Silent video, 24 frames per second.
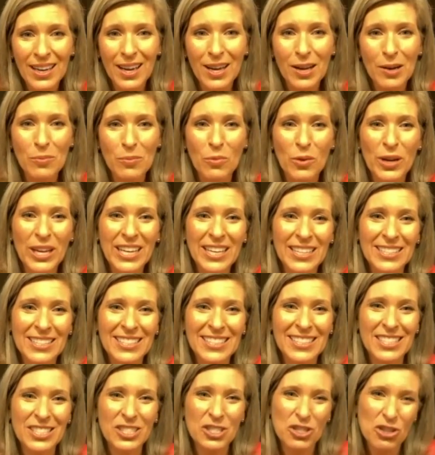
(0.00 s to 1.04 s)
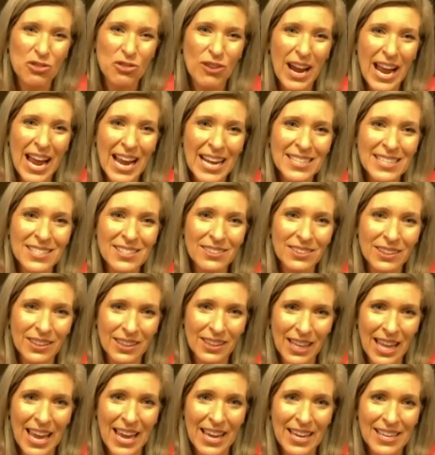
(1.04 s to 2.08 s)
we can detract
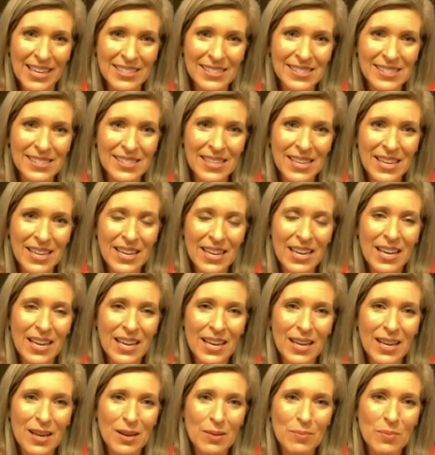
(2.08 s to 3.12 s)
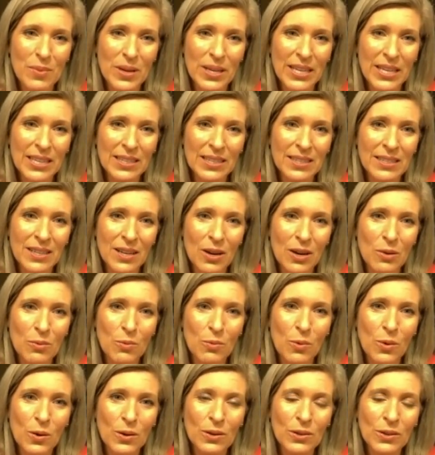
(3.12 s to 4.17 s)
less. In a
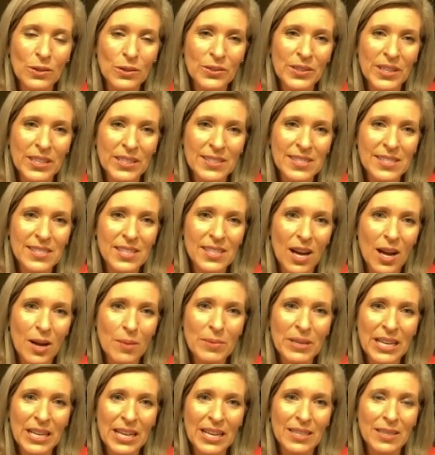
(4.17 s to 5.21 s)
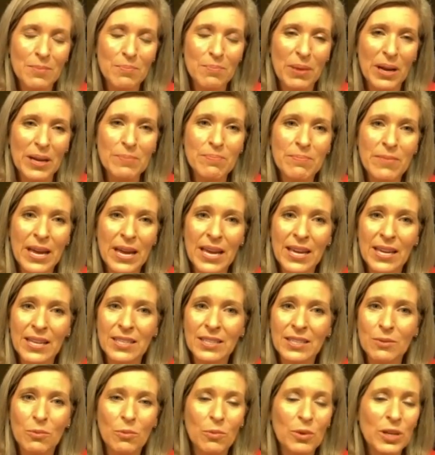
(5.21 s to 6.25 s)
world that's dominated by
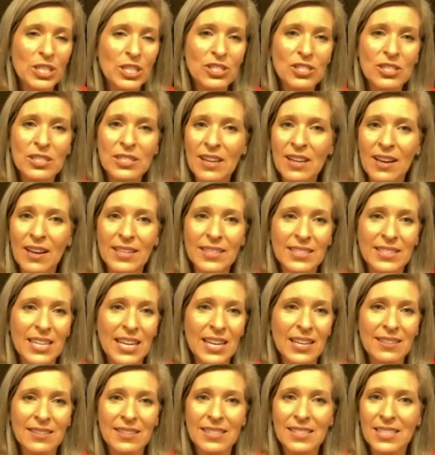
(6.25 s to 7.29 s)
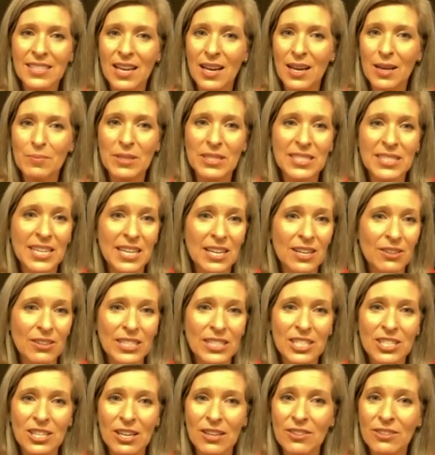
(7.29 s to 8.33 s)
men, we should not take the time to tear
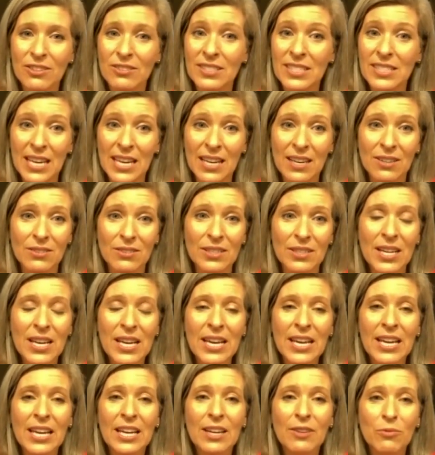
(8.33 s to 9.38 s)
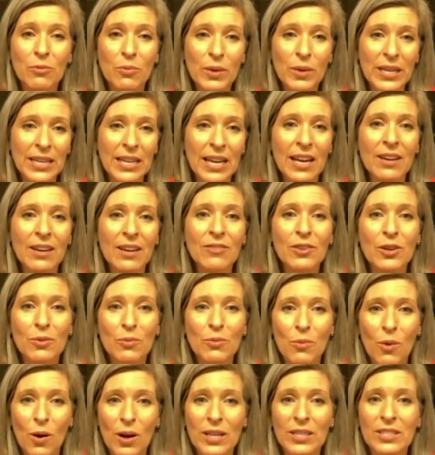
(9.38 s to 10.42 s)
each other down. If we ever
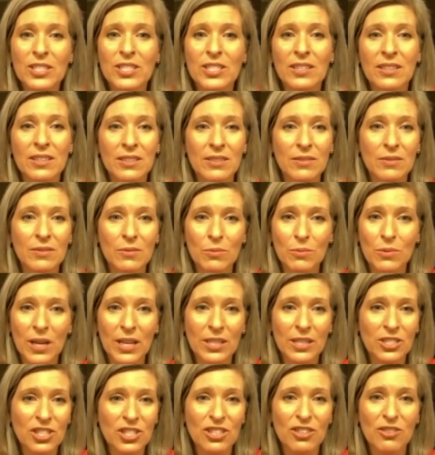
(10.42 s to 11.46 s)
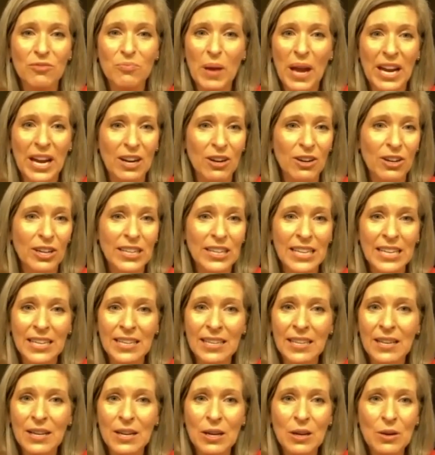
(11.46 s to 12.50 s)
want to achieve
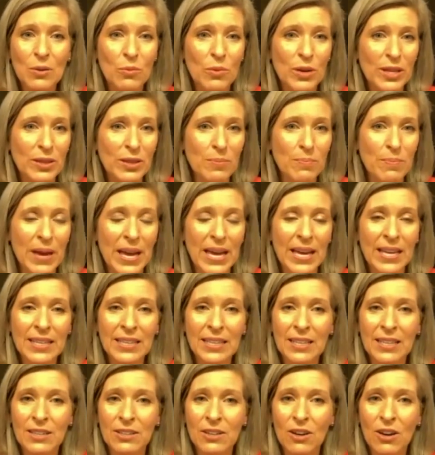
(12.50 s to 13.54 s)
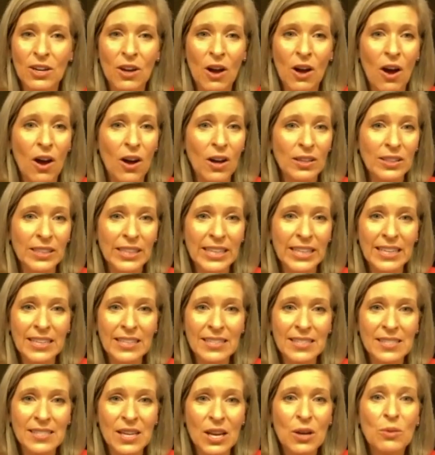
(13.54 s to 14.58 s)
parity with men and our
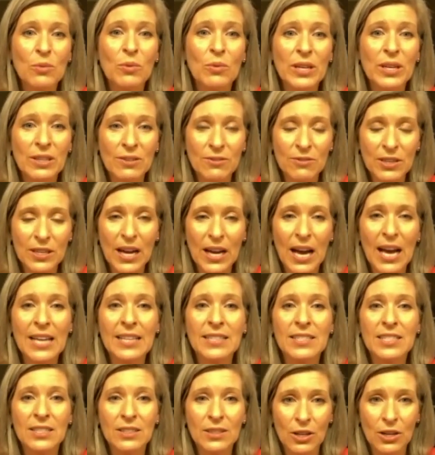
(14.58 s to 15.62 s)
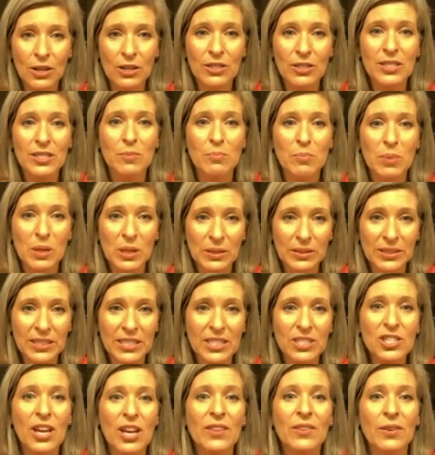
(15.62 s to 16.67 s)
colleagues, we have got to learn to build
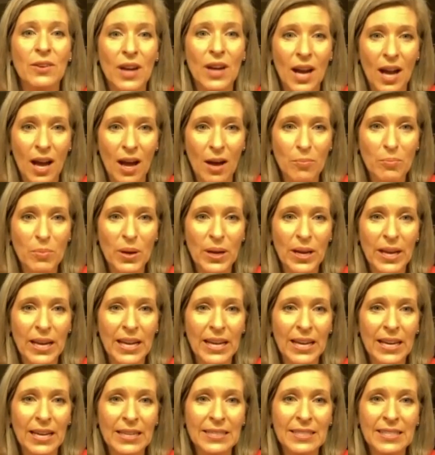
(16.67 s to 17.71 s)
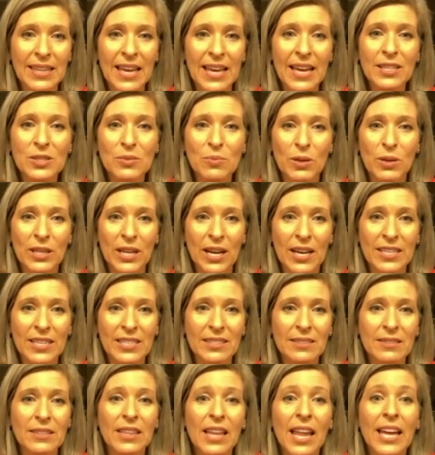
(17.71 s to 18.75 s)
each other up. And that's what I
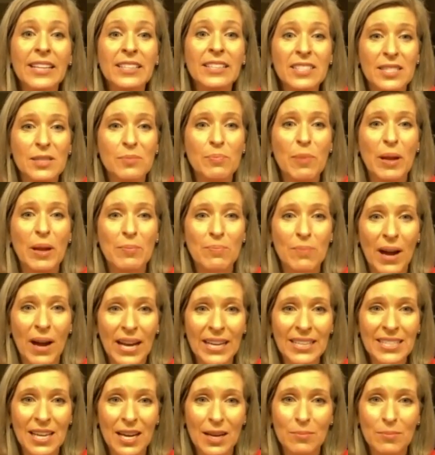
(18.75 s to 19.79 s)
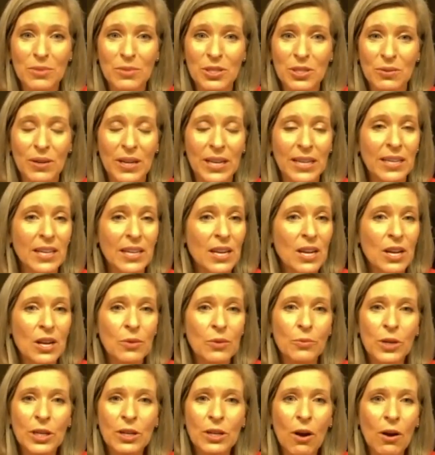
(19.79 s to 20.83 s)
like to spend my time doing,
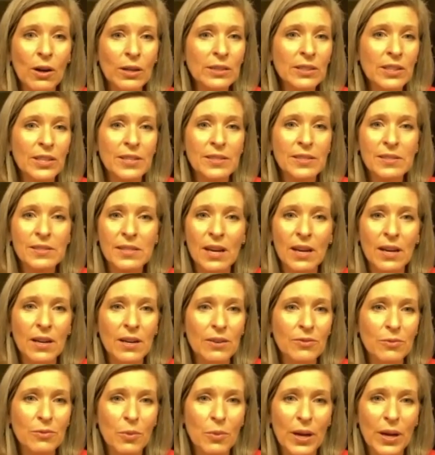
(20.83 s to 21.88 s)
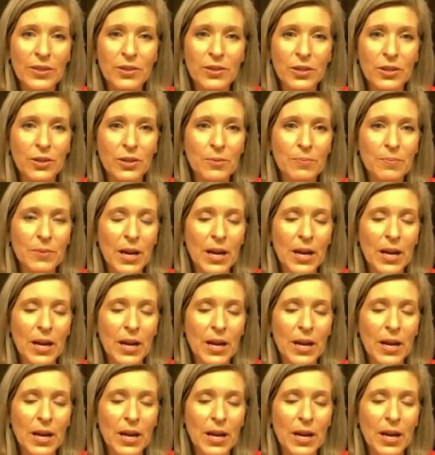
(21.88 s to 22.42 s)
regardless of whether